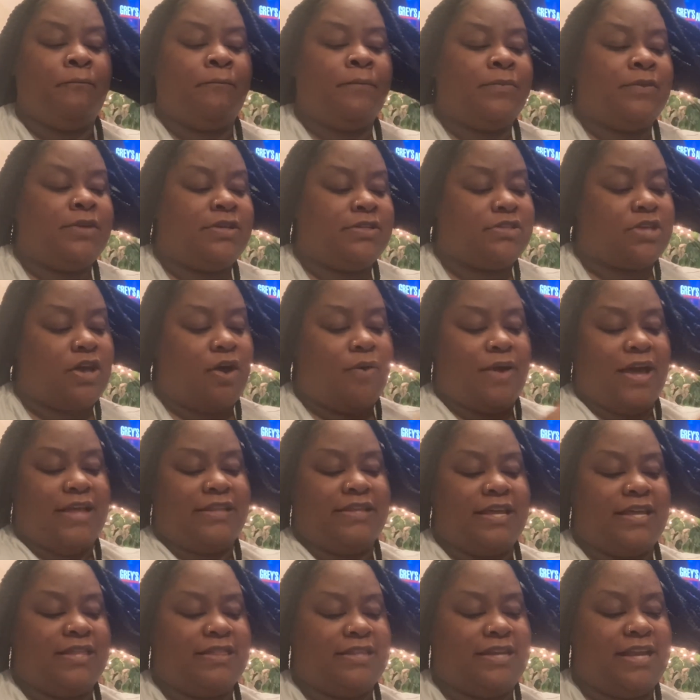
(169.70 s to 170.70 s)
So at
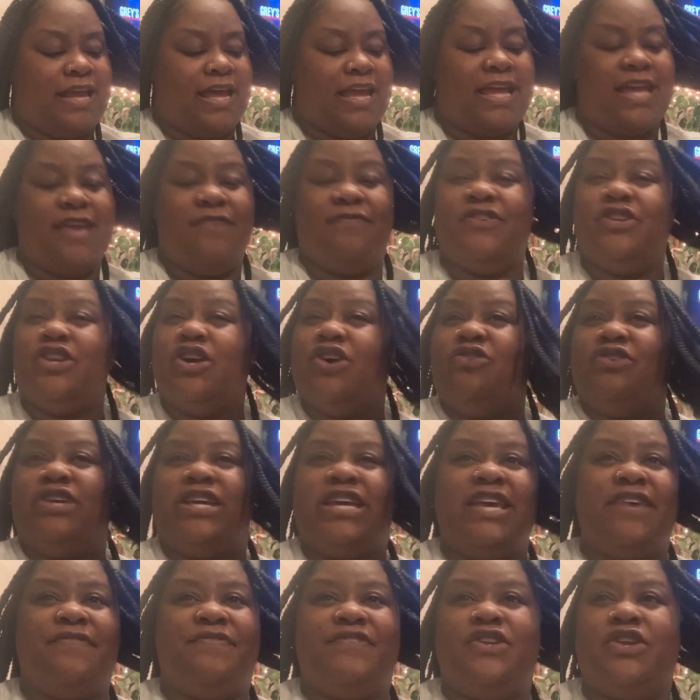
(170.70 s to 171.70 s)
the end of the day, even
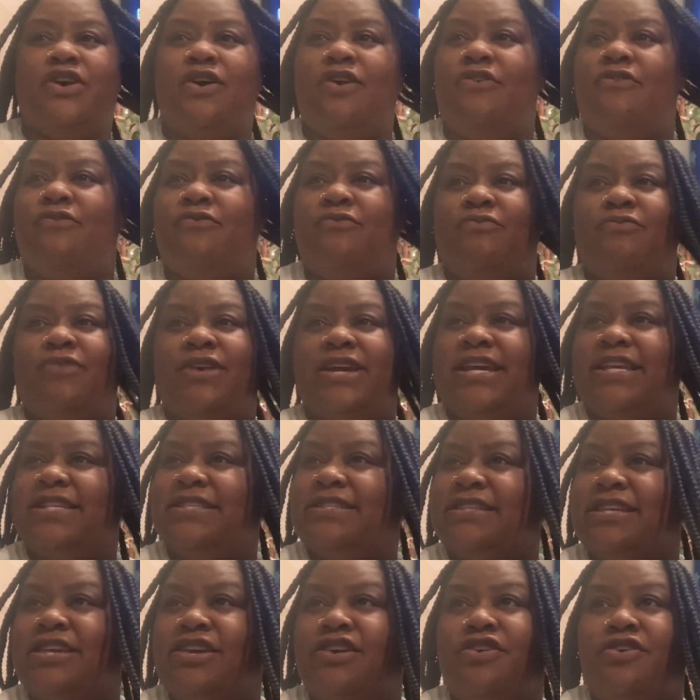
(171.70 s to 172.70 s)
though we ain't
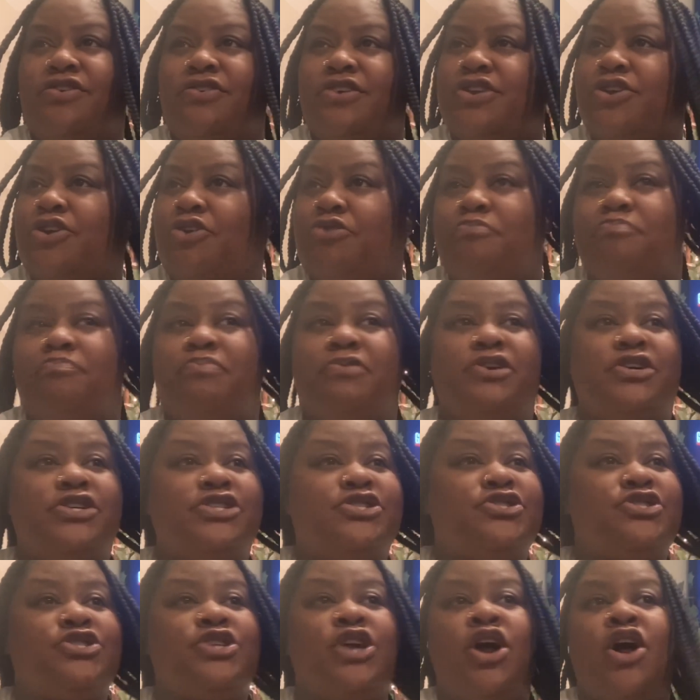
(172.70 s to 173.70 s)
seen her in no bush
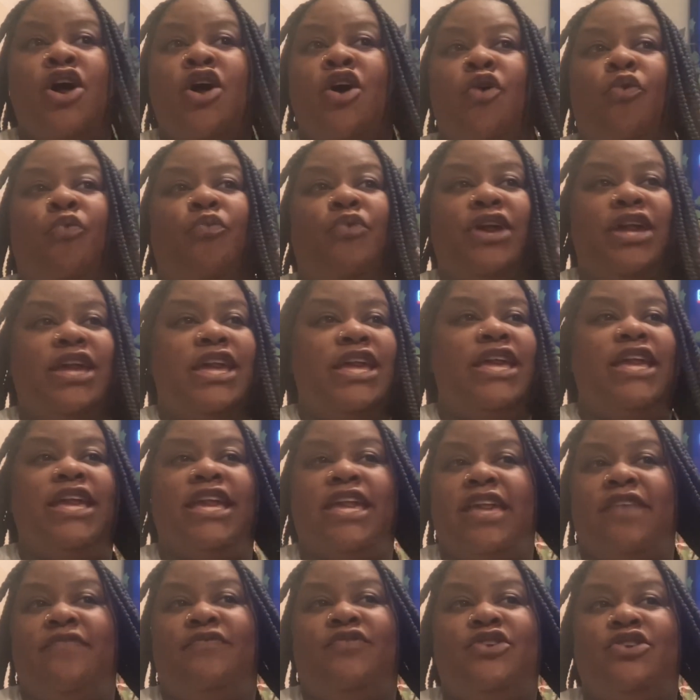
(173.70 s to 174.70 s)
wig,
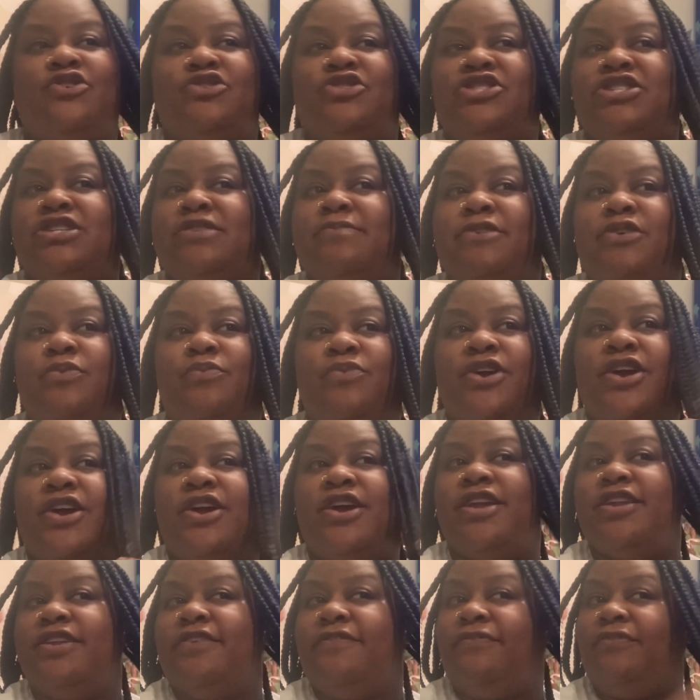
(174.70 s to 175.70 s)
even though she be
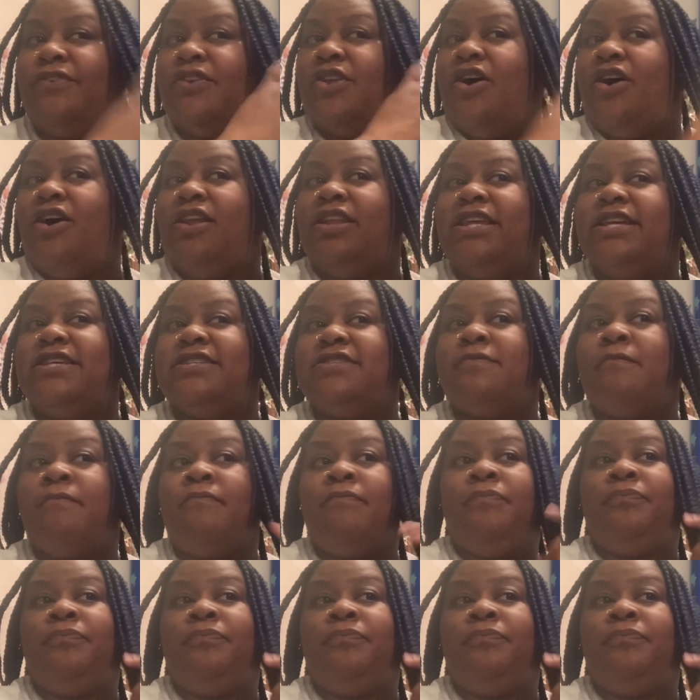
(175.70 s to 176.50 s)
wearing the flawless,